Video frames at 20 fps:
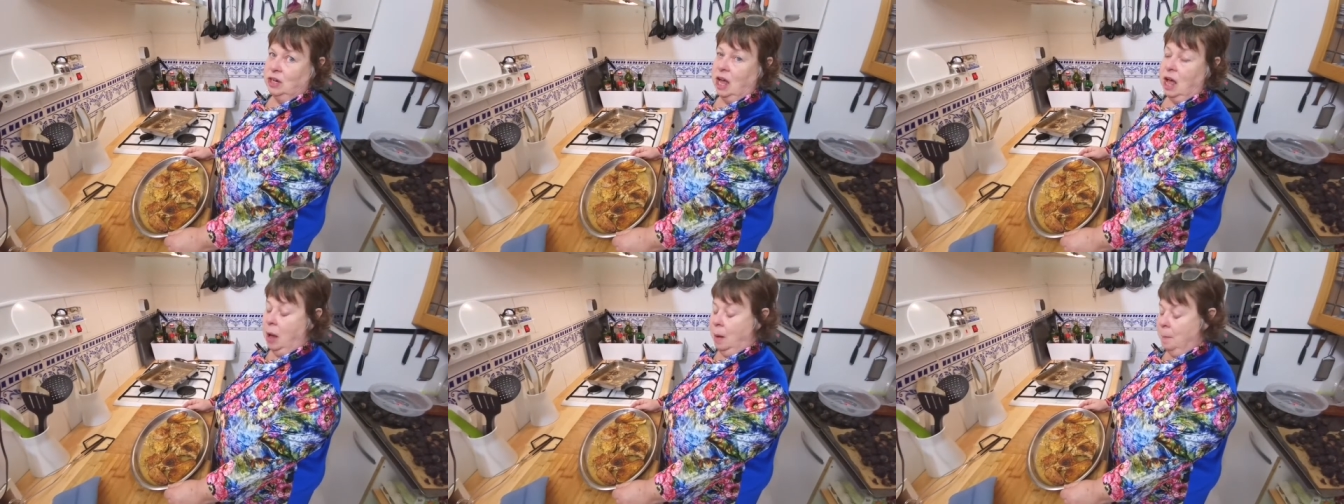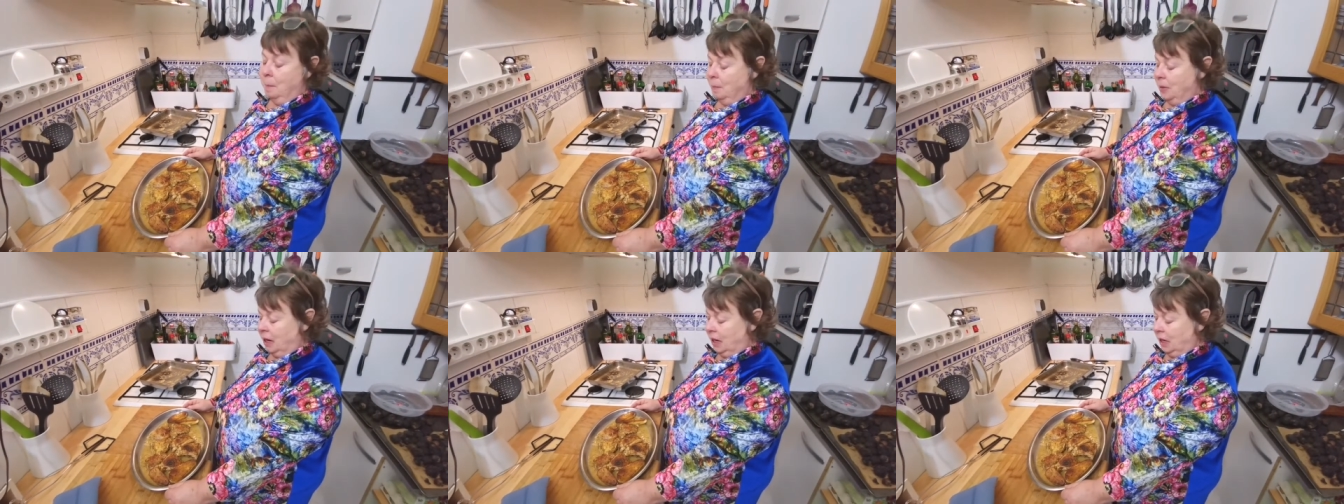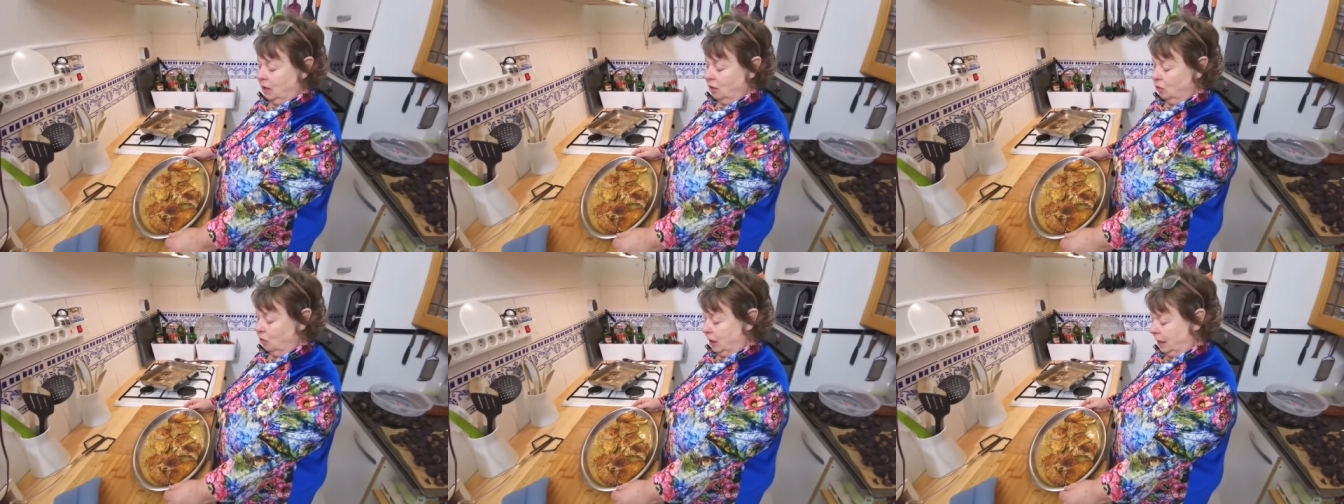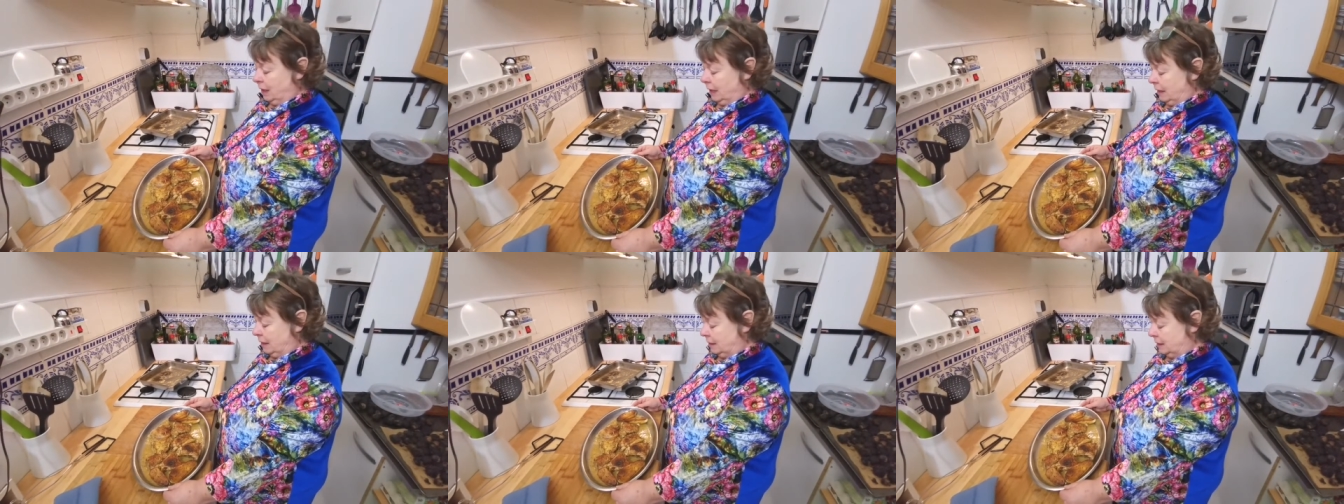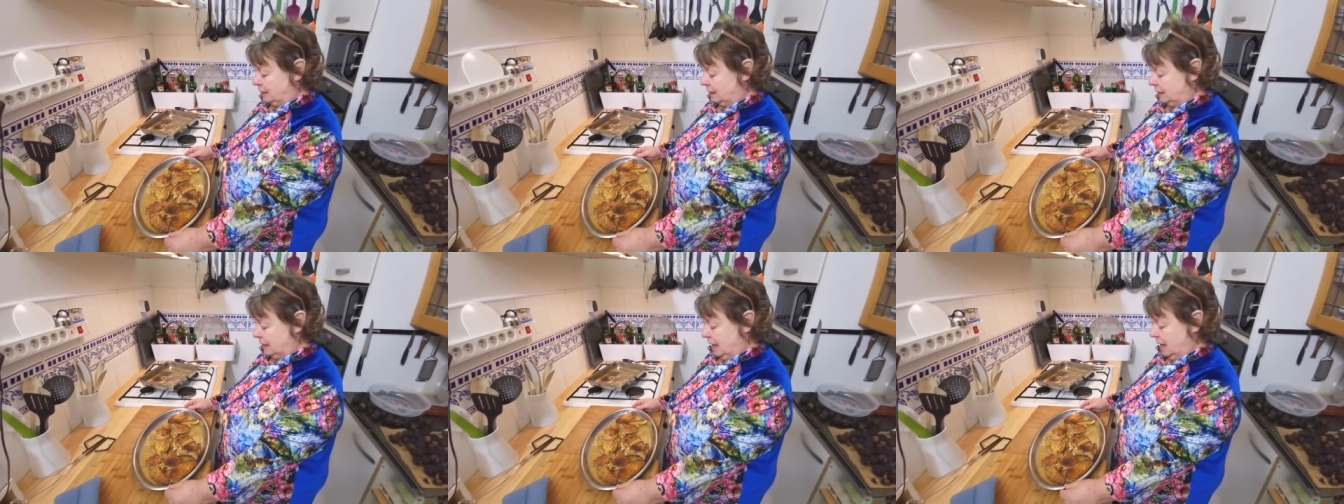Humble
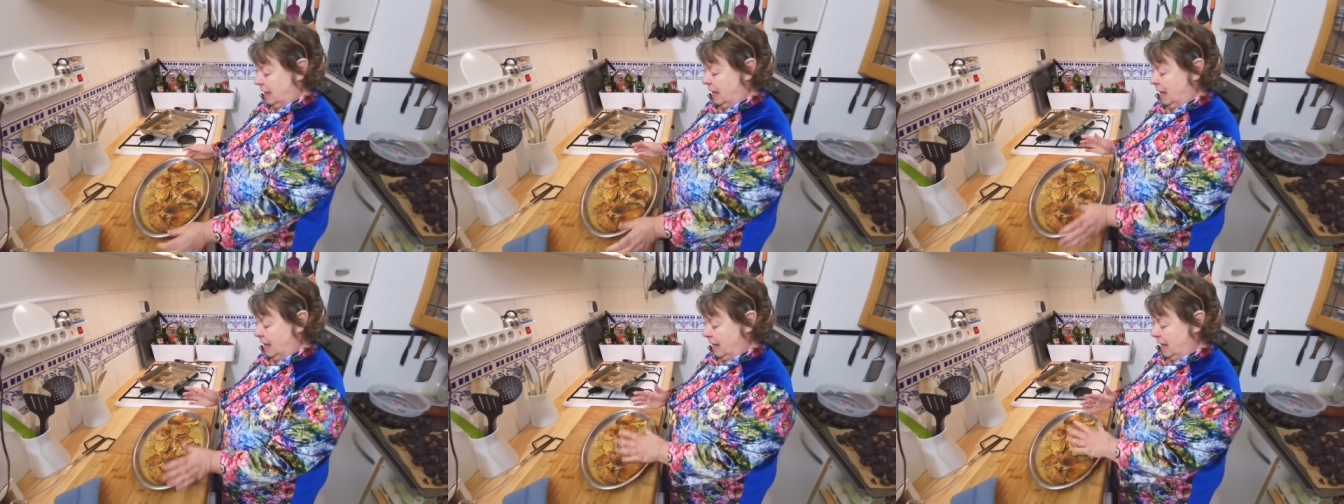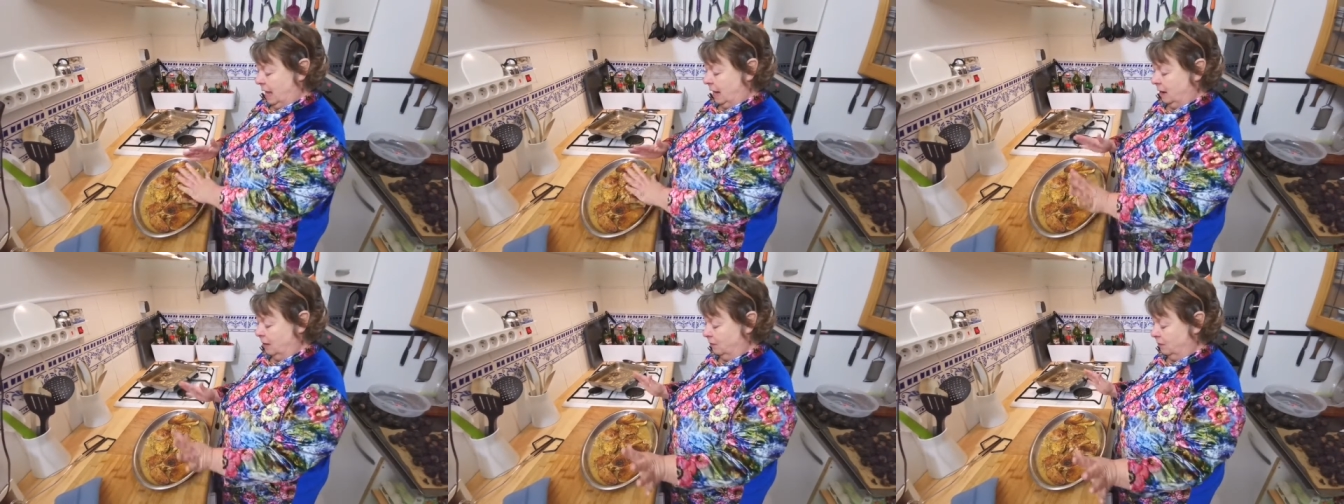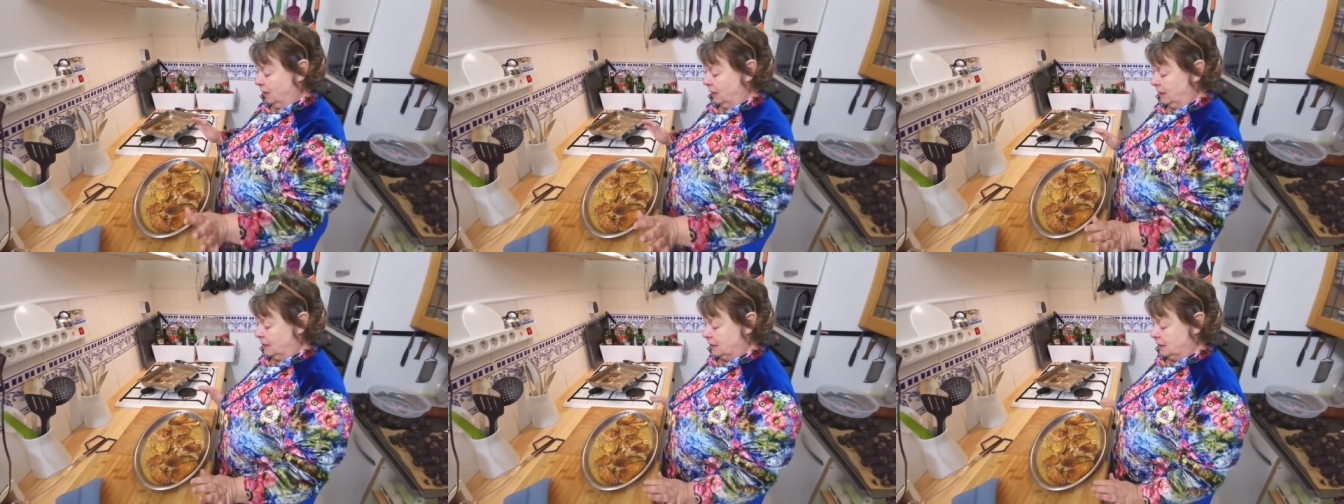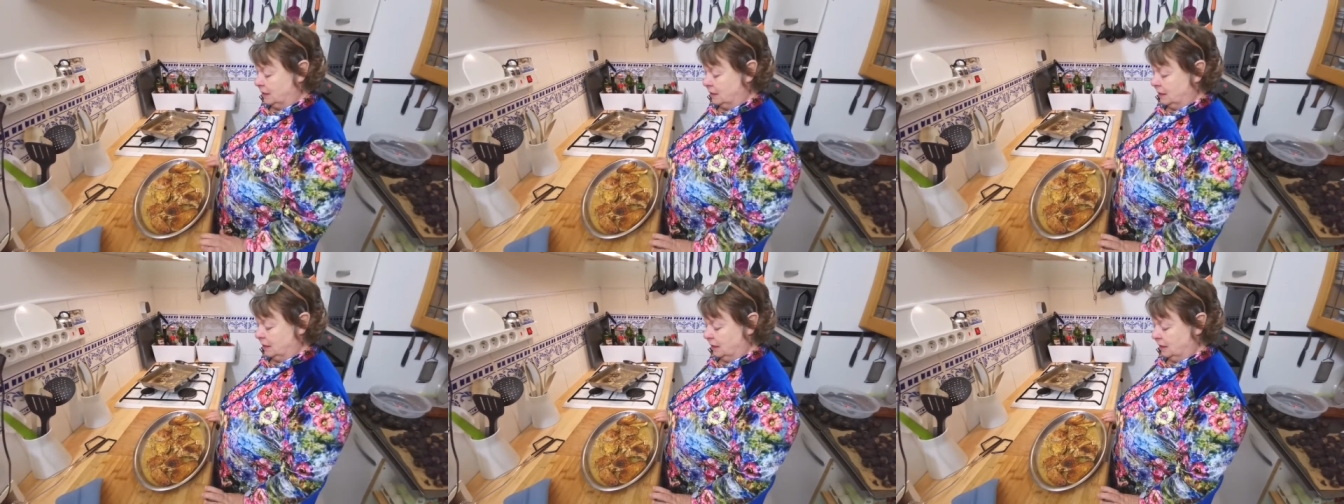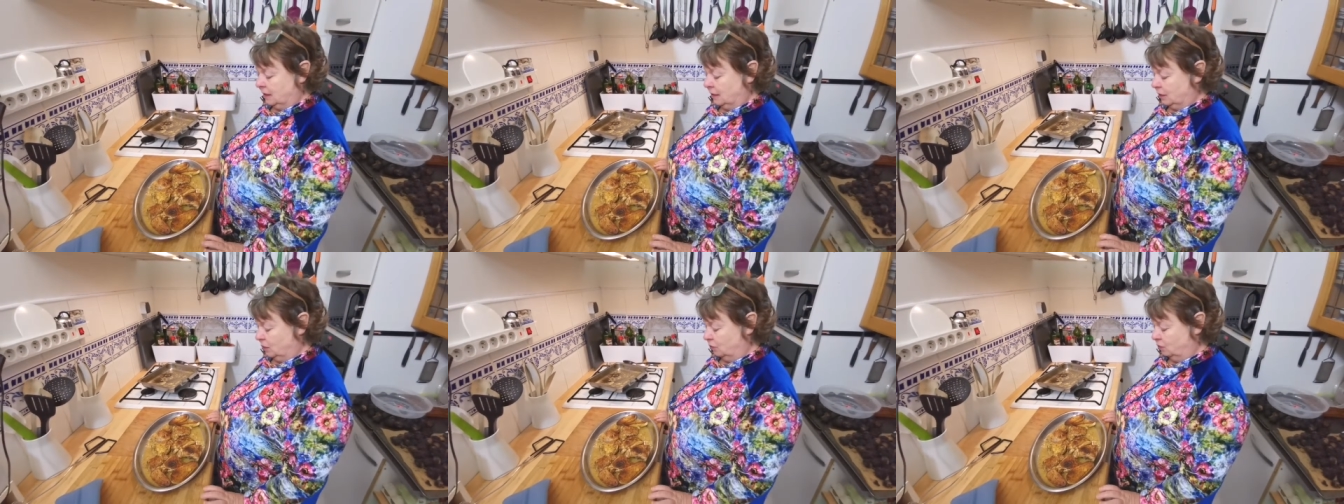ingredients, elevated
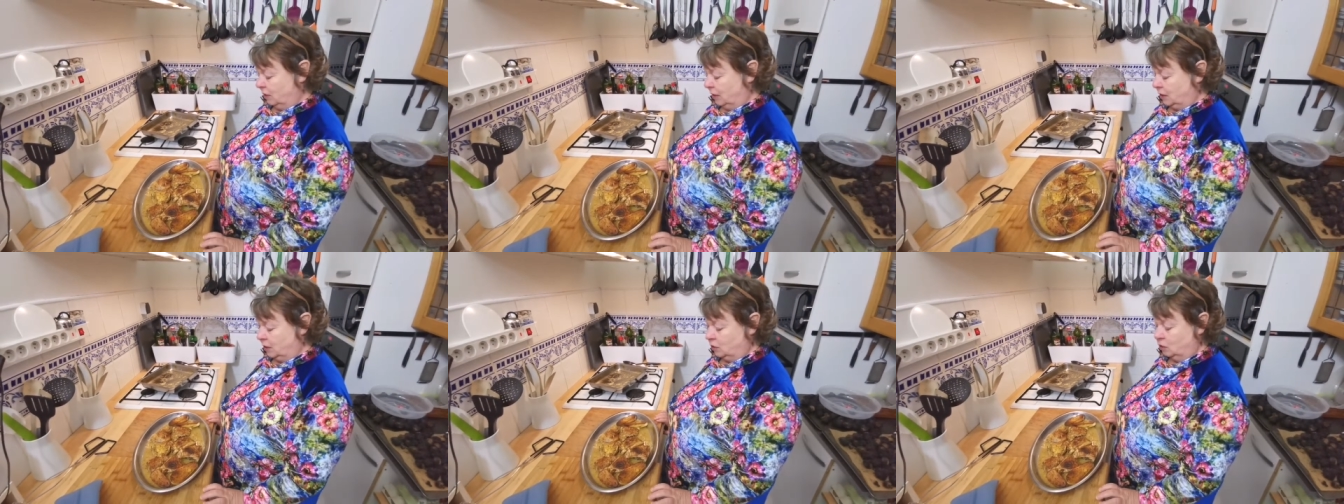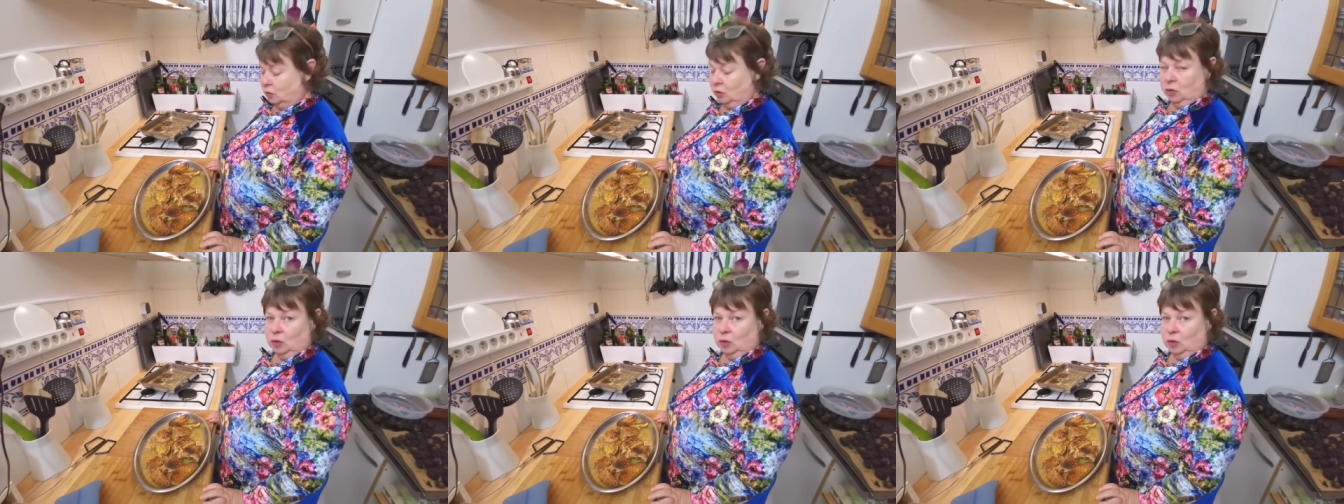to restaurant